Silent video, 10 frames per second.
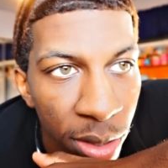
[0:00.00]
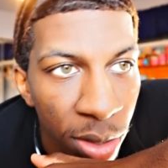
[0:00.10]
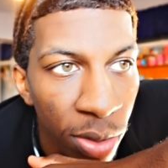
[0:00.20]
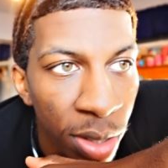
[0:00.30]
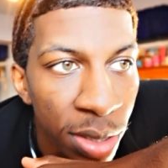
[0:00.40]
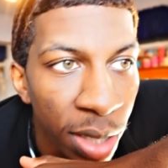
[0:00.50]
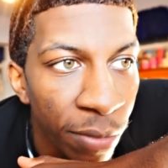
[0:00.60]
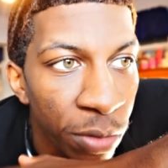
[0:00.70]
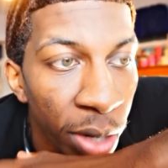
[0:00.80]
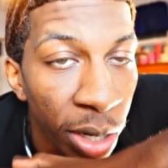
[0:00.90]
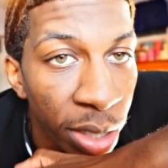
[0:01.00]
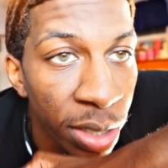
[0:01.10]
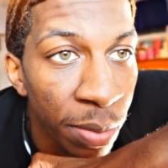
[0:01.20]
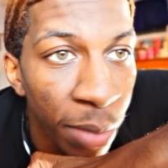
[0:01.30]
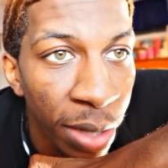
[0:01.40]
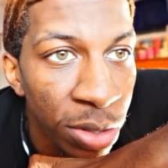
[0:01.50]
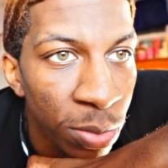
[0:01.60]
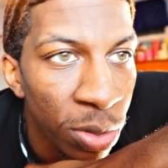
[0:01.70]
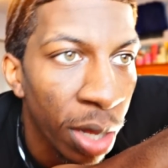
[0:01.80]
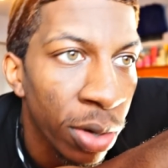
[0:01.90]
So, because like, if your hair getting
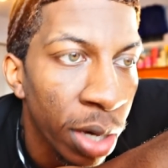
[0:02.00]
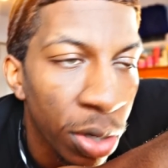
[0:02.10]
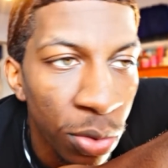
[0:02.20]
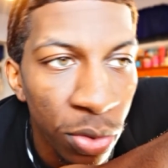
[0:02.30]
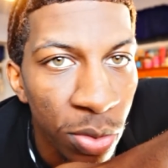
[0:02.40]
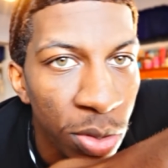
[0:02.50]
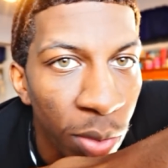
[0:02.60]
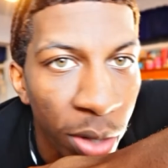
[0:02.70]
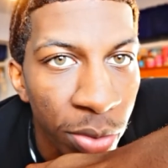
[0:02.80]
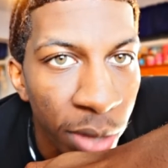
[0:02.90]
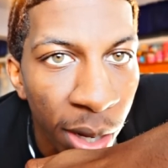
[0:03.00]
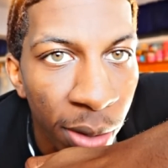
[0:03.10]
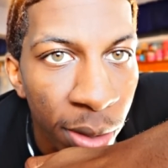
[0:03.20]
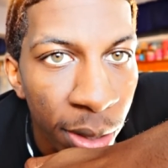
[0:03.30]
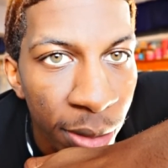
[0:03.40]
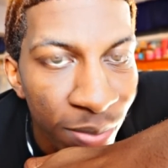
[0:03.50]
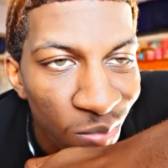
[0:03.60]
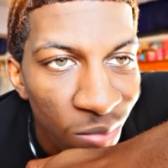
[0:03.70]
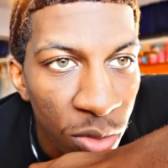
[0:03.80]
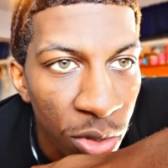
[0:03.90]
unmanageable, like, okay, Cruz, what do I do now?
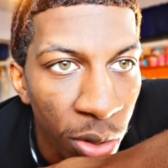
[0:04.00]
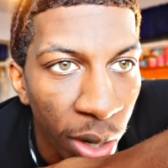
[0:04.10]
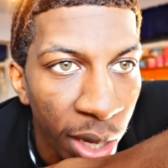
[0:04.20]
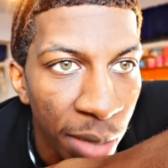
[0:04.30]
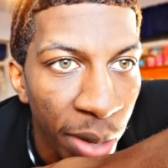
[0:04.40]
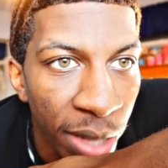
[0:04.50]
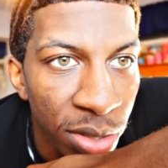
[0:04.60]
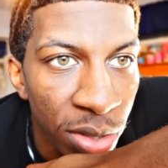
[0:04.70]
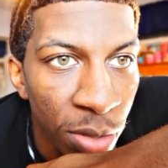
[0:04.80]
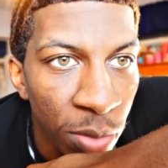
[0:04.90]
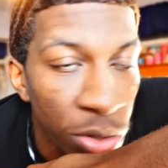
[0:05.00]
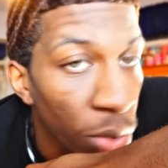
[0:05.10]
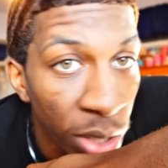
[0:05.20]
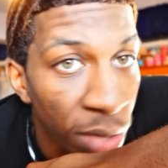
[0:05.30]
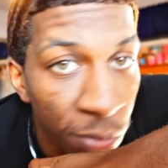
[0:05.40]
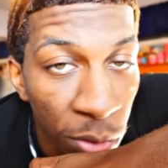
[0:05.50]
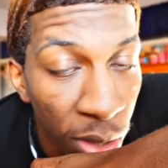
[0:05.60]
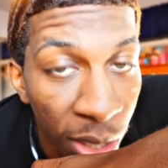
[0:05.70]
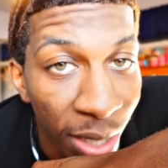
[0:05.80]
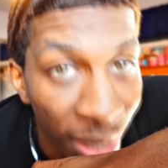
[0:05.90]
You know, I can't manage it no more. Don't get a full
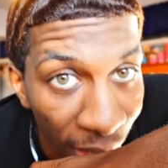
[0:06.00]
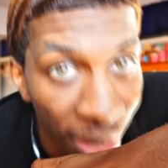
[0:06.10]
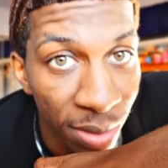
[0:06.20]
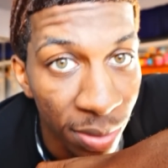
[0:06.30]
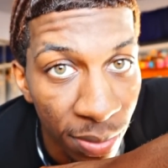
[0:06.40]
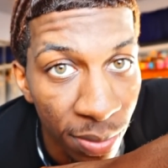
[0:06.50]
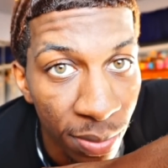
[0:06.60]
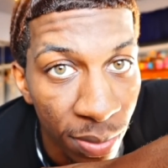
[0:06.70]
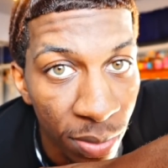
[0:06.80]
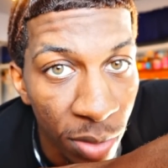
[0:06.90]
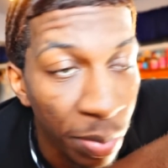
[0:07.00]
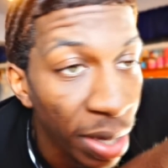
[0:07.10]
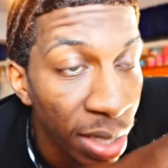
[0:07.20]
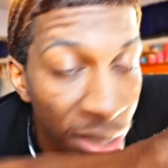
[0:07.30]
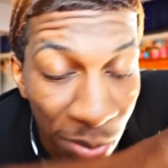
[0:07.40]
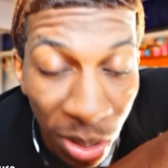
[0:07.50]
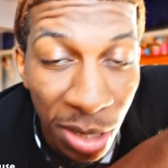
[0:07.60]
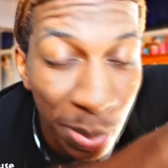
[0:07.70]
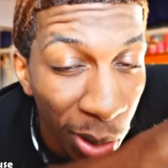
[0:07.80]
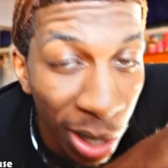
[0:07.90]
cut yet. Make as
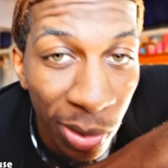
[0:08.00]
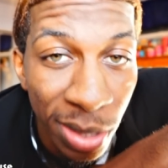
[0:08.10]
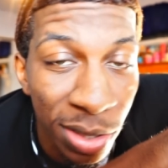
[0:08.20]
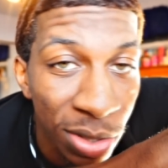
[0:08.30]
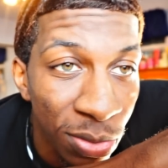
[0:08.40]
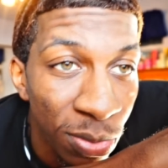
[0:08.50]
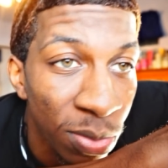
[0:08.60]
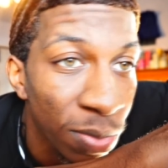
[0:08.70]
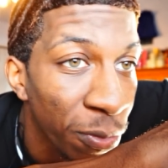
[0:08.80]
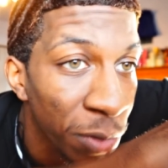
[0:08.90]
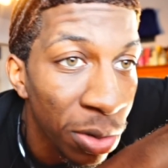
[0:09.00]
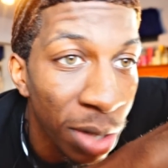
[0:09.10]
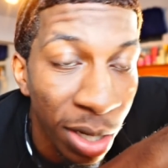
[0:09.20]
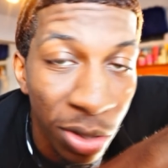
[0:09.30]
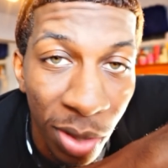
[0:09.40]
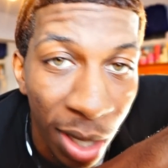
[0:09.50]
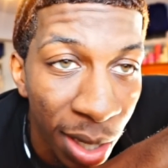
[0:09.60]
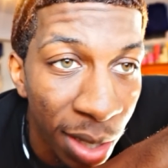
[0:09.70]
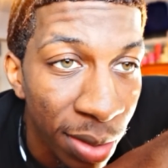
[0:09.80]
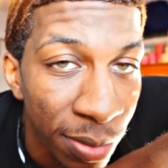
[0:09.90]
much progress as you feel like you
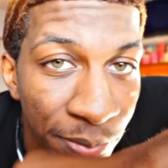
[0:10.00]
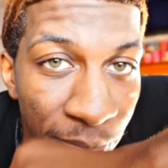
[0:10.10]
can.